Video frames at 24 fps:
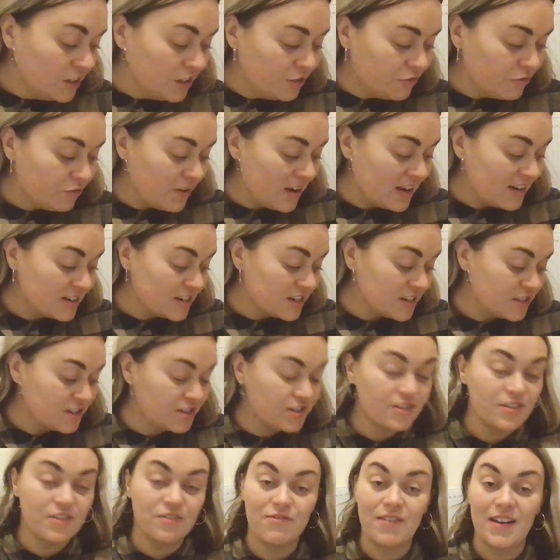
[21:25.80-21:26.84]
your friend has
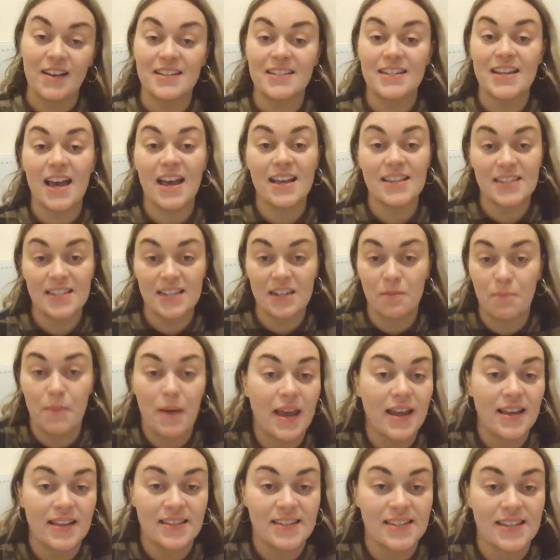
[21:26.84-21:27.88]
done a fantastic
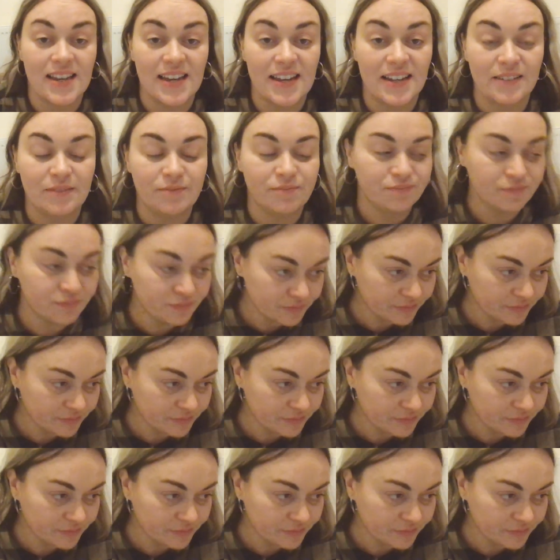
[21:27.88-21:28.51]
painting.